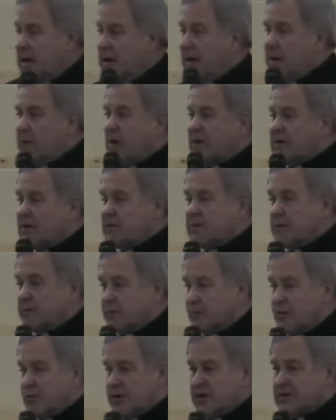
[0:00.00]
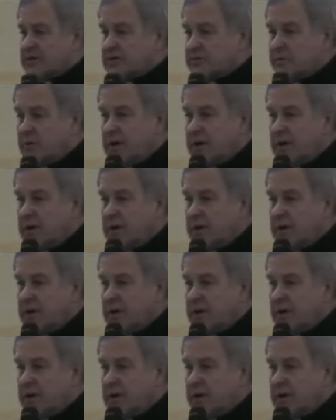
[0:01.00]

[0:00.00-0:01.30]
He wanted to be a priest,